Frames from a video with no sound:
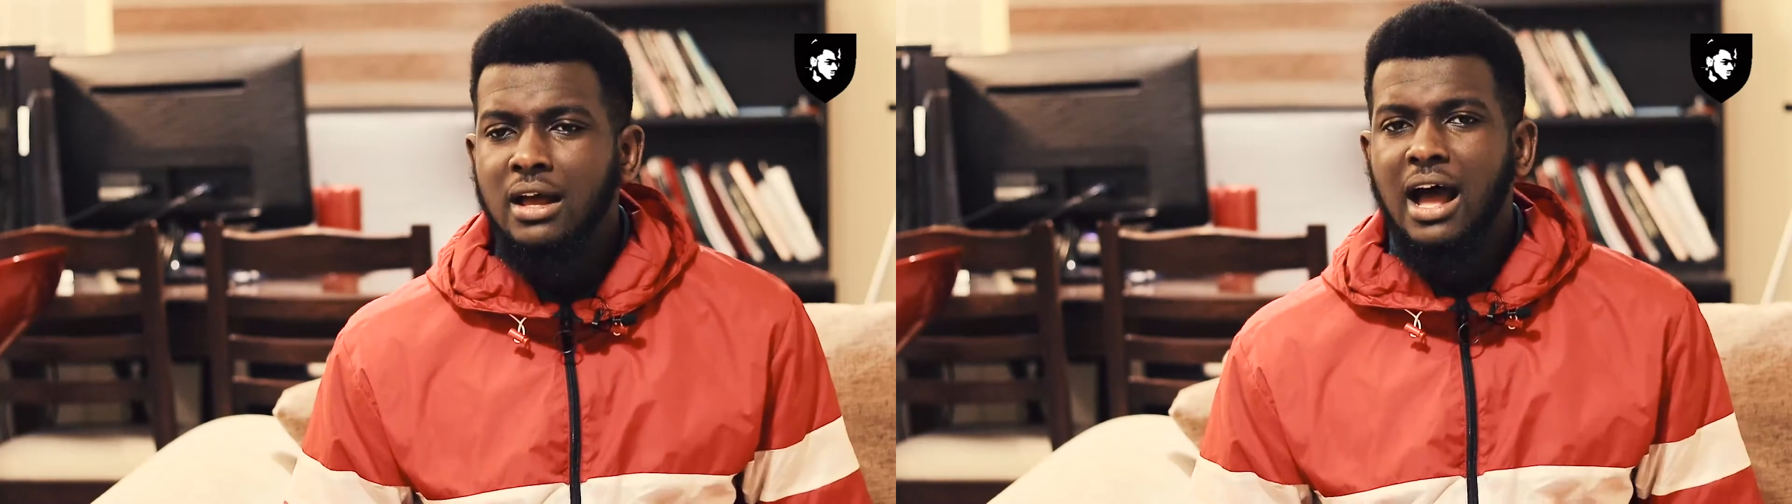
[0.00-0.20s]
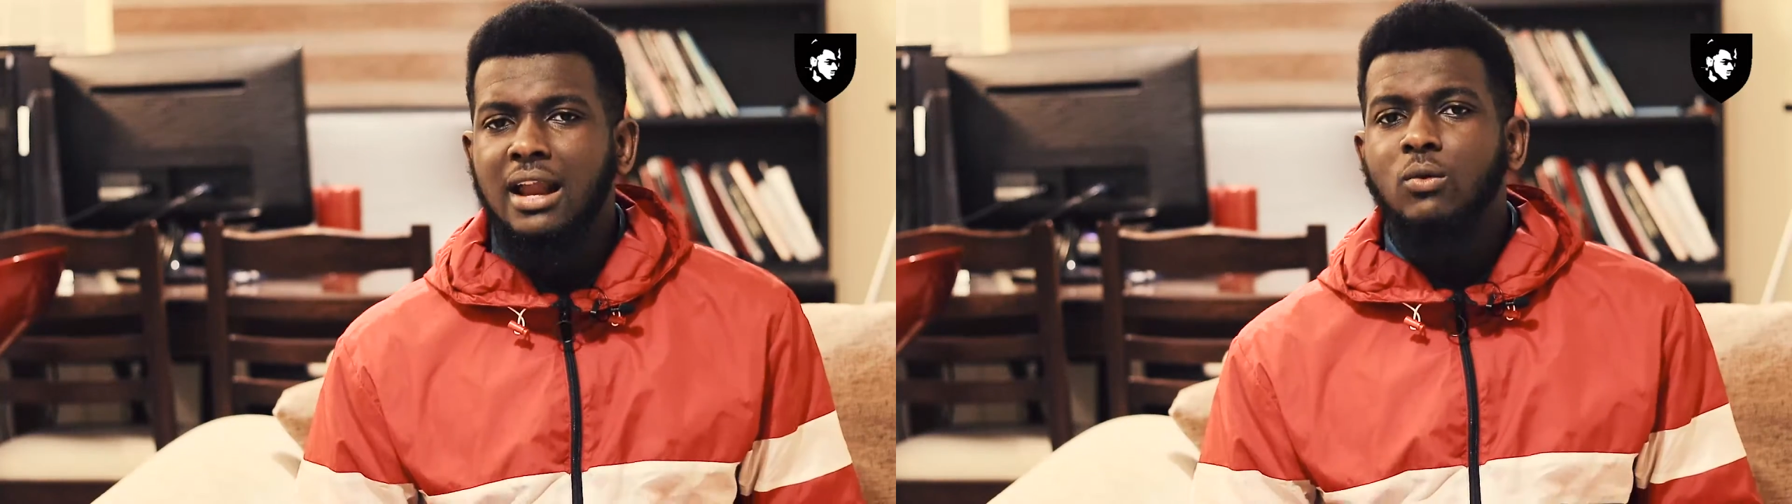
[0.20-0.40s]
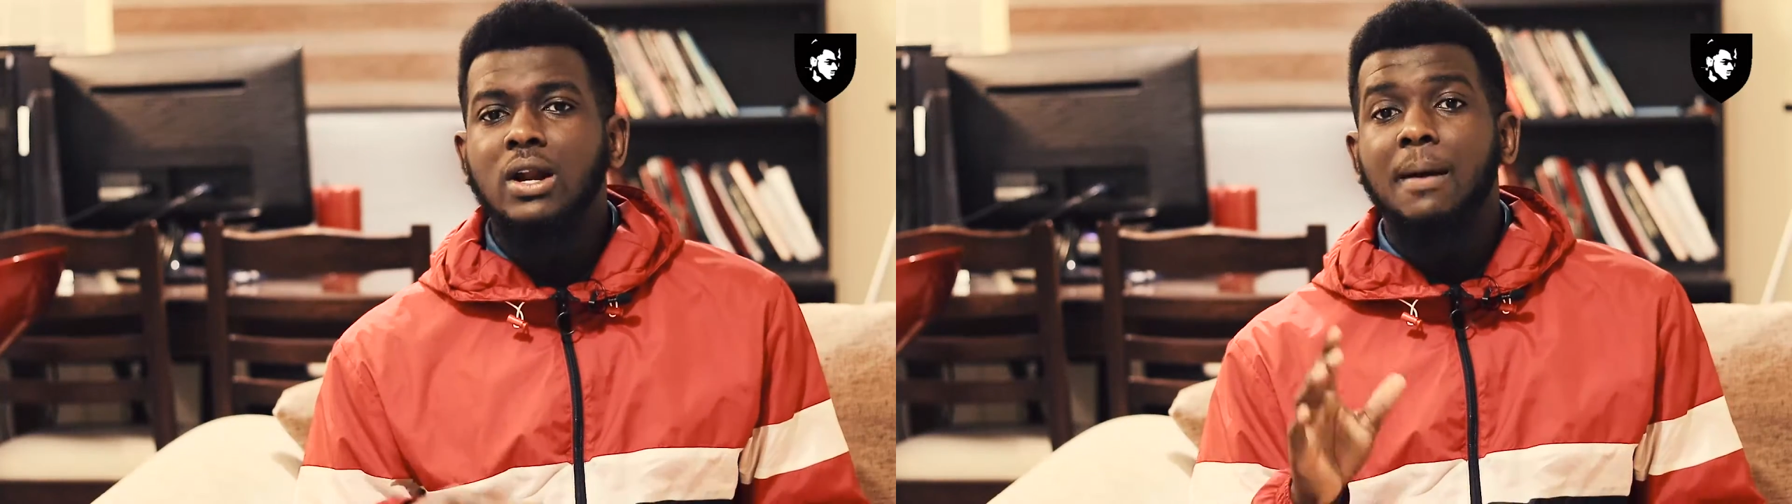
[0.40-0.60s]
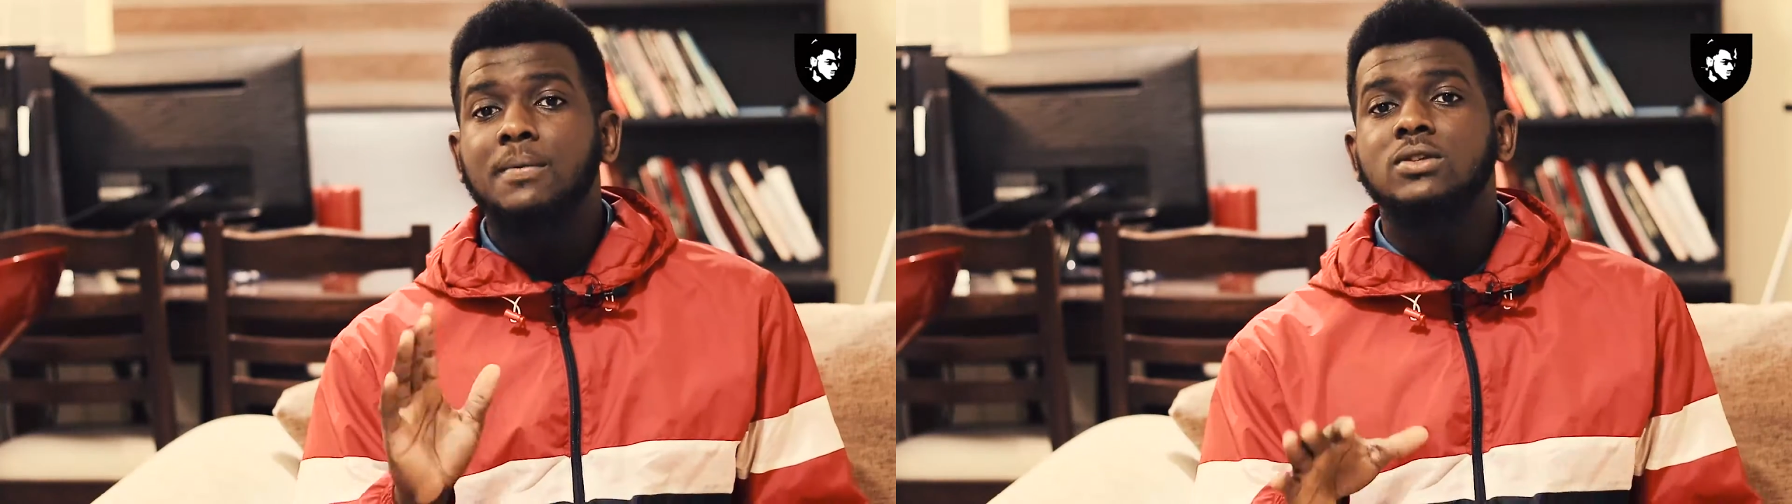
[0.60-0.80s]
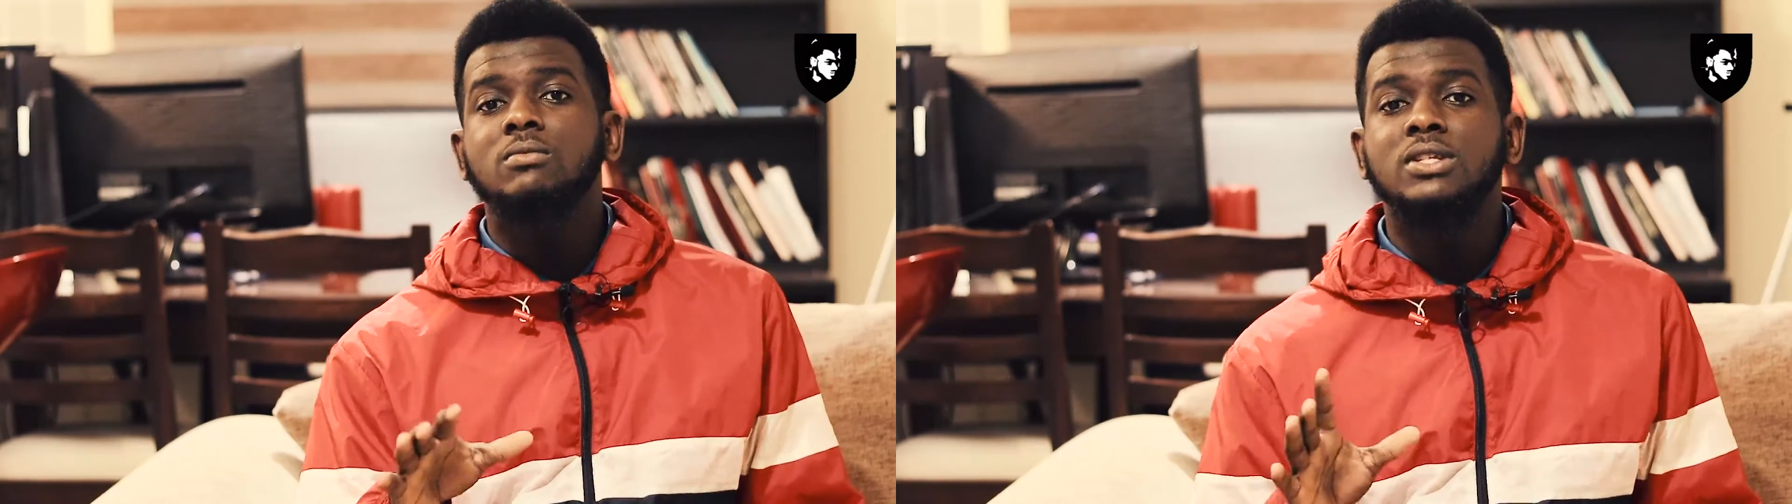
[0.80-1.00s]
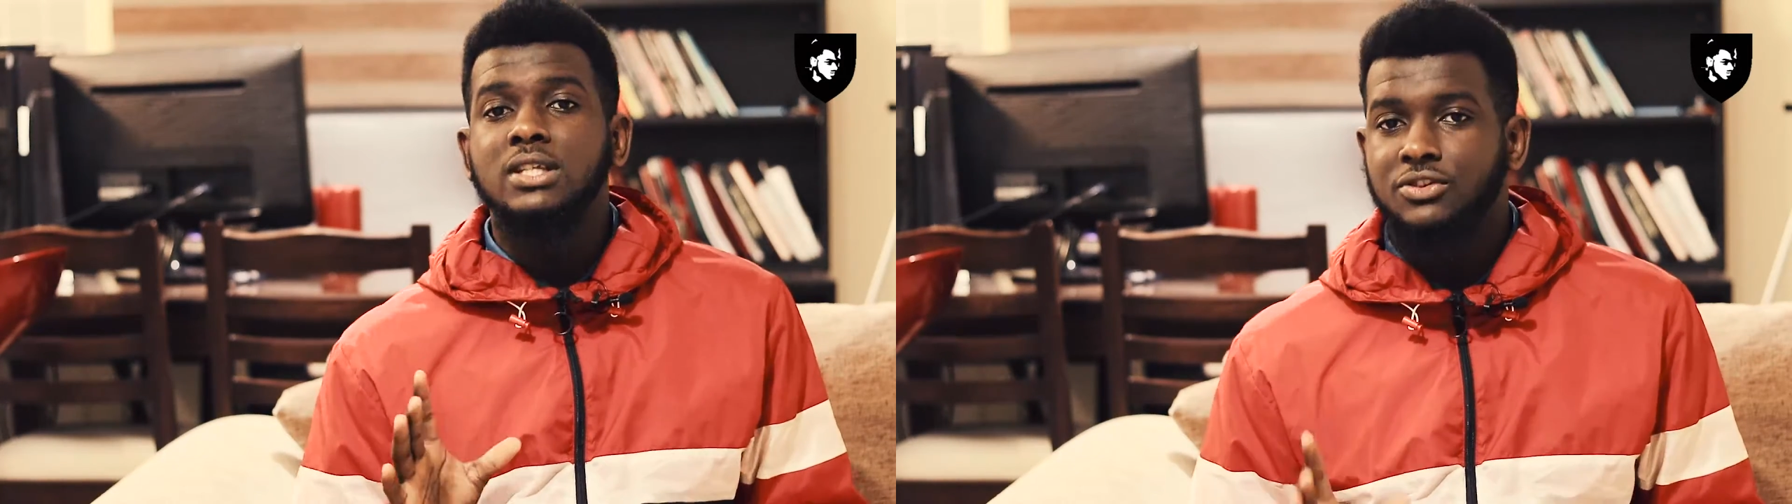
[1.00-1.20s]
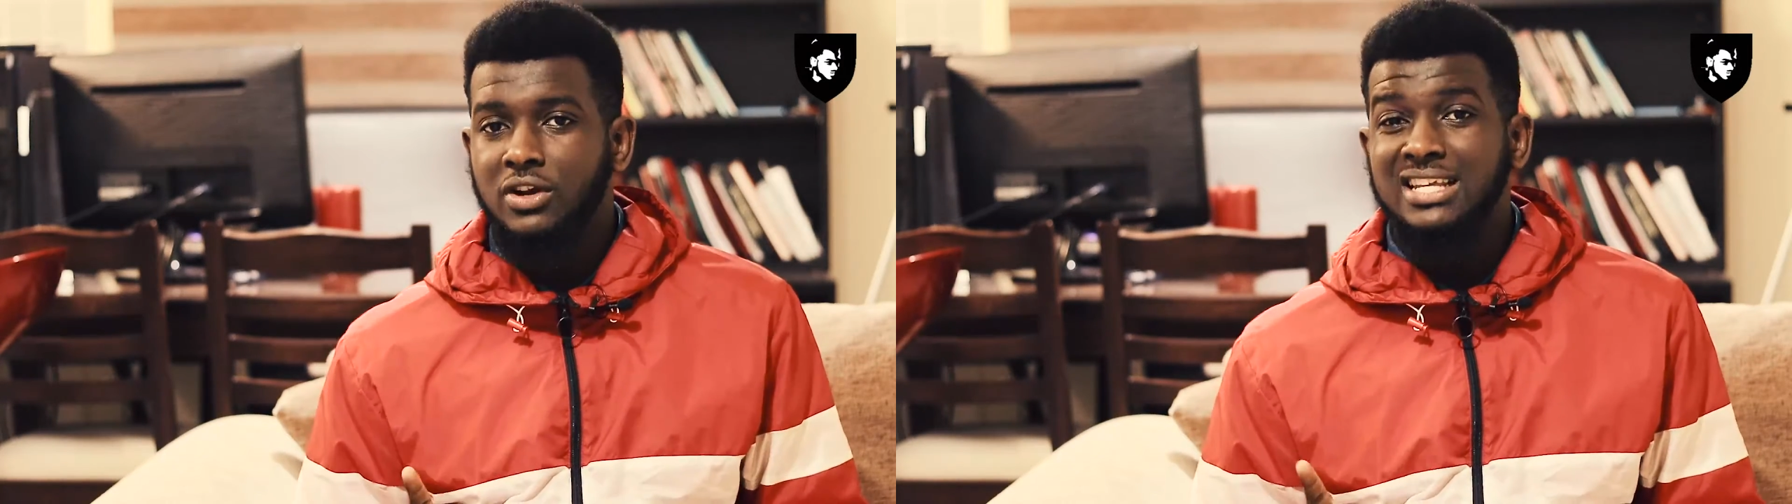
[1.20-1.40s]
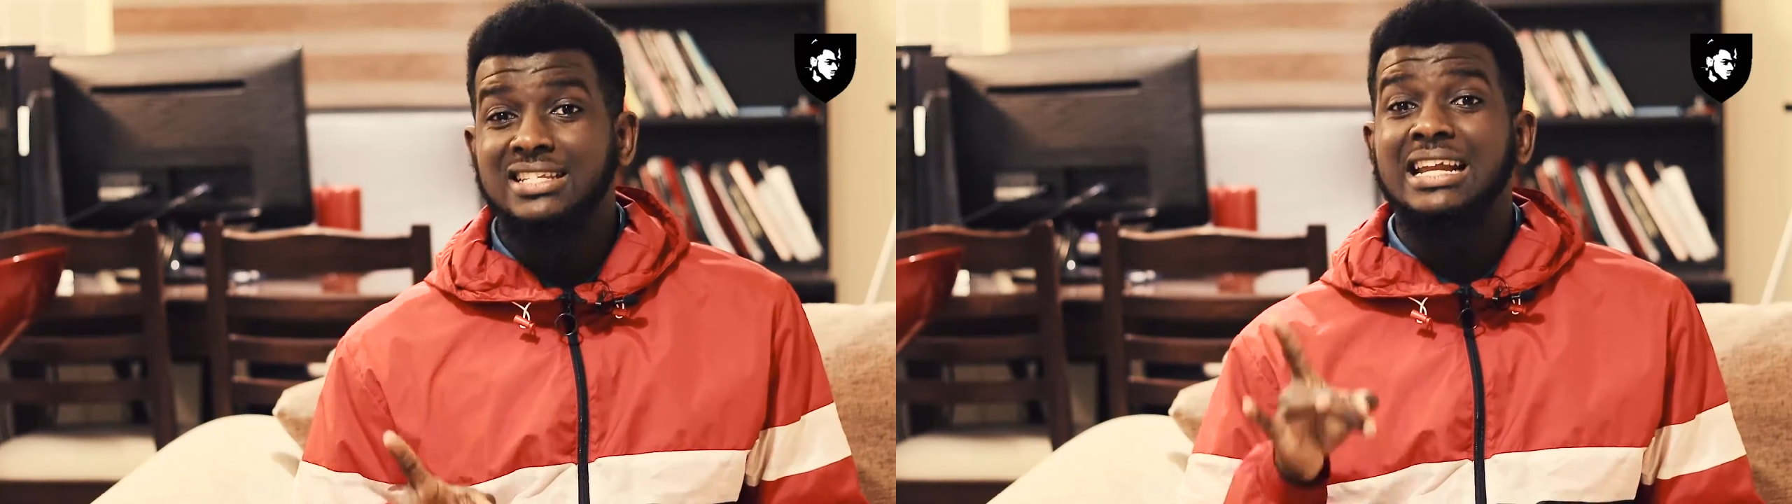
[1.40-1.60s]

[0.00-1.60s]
And what happens almost naturally is